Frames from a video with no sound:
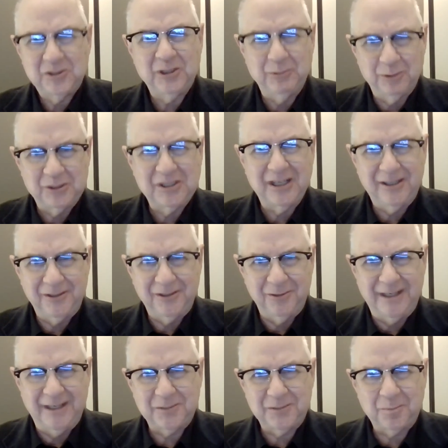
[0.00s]
She would tell you
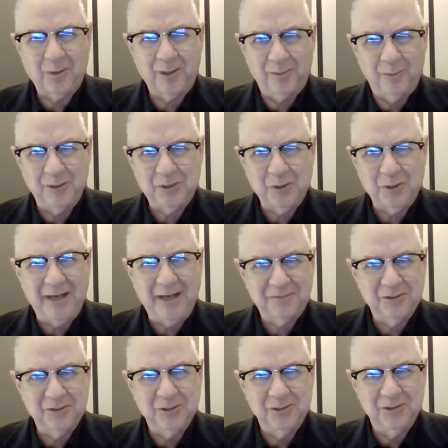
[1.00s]
that's part of what you have
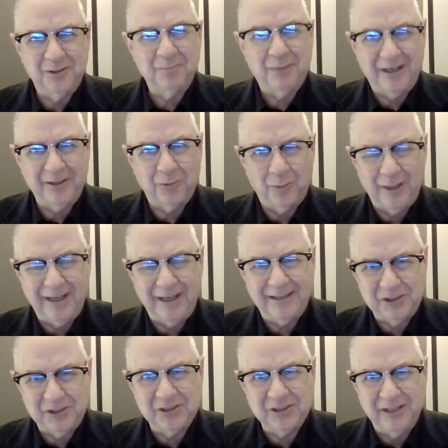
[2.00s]
to do. And by the way,
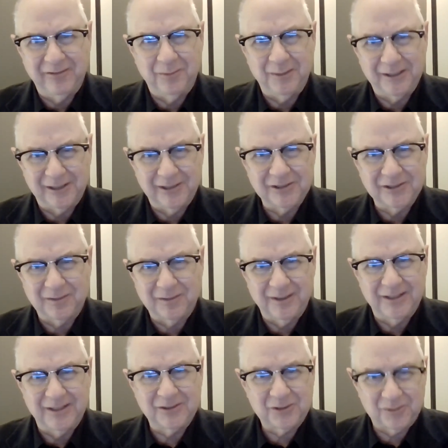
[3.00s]
she's given me a list of
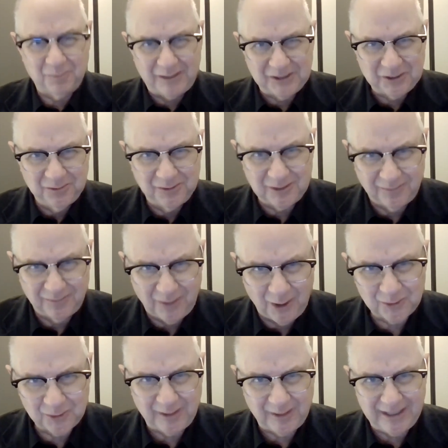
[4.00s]
things, because my students have
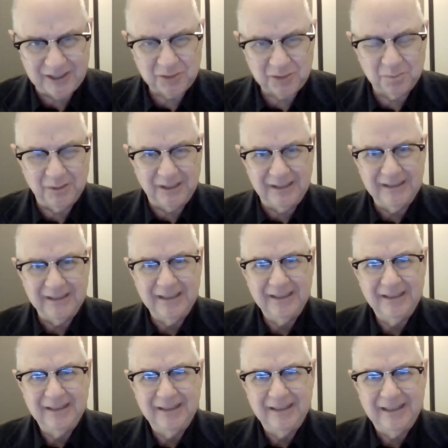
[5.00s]
also asked me
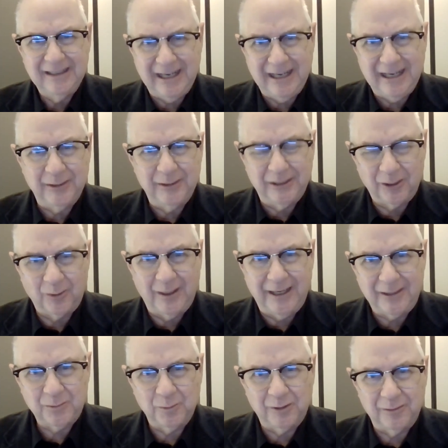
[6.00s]
how to
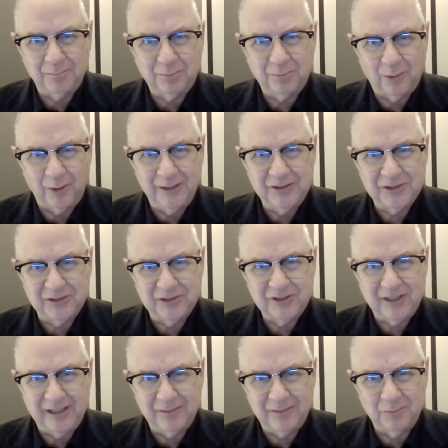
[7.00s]
interact with employees
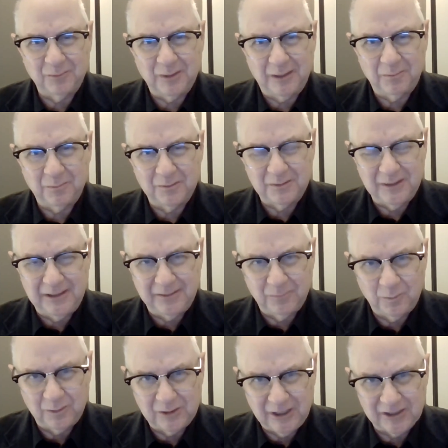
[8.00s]
and
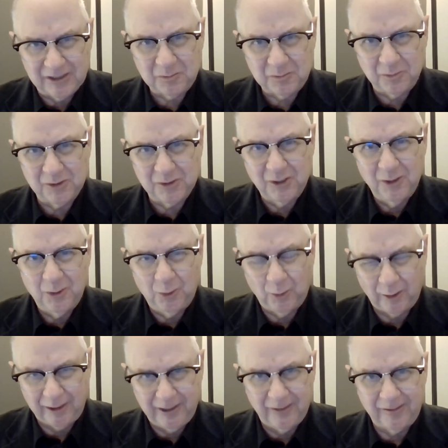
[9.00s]
customers who
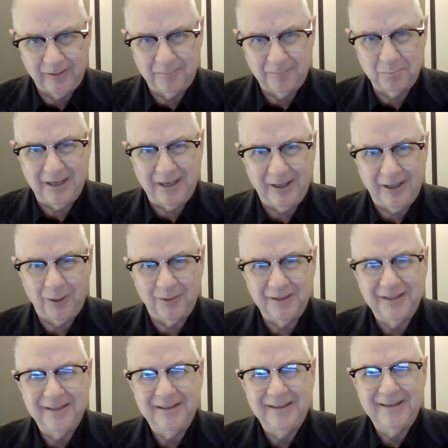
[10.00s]
are hearing impaired.
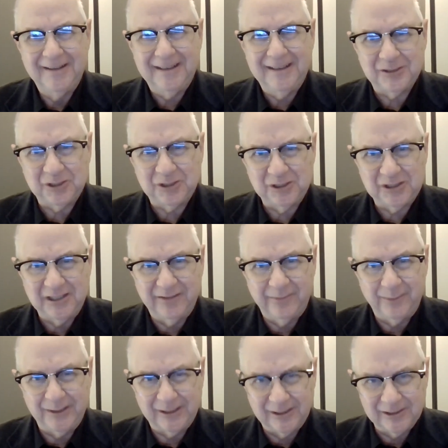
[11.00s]
And she's given
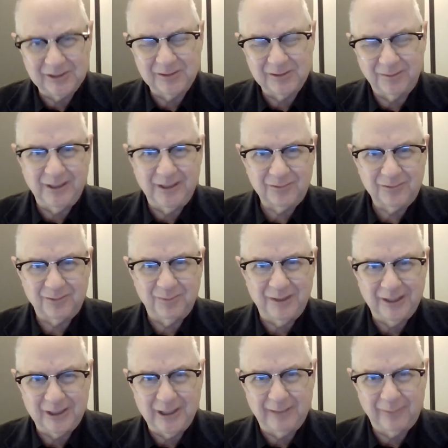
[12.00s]
me a list of things for me
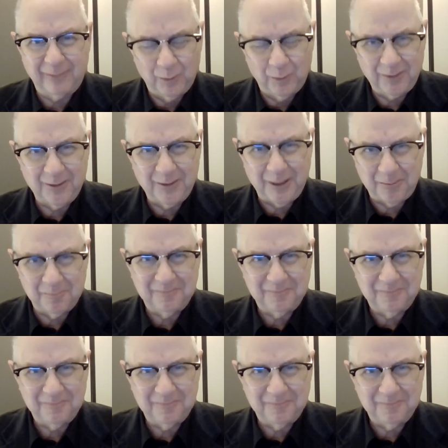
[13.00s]
to cover with them.